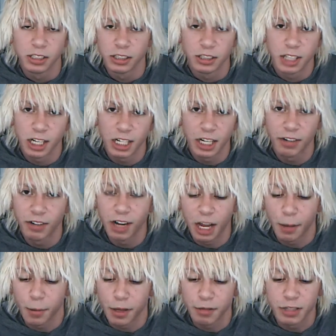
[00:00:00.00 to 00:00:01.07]
That never
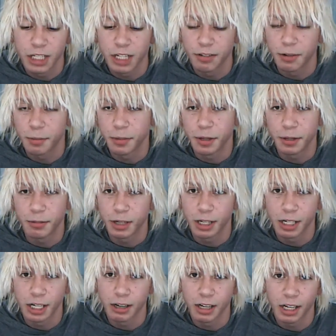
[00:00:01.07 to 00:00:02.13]
happens. We never be
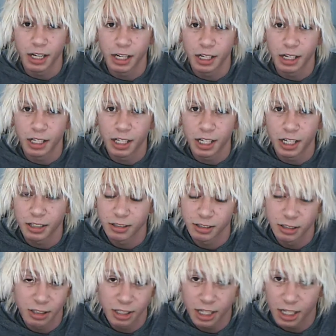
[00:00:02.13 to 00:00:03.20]
working out at 8 o'clock.
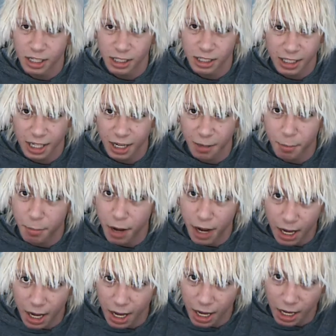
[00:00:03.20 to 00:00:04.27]
You're not going to get my
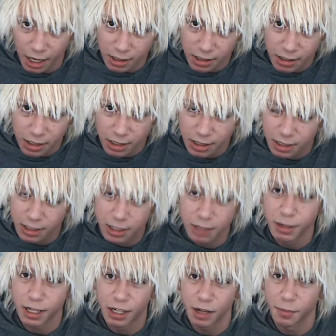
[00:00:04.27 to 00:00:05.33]
ass to
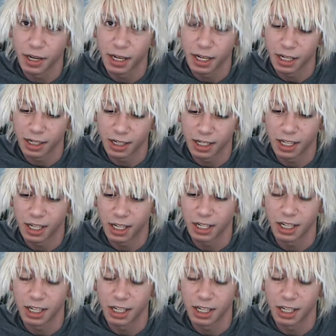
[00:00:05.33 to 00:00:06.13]
wake up at 8 o'clock.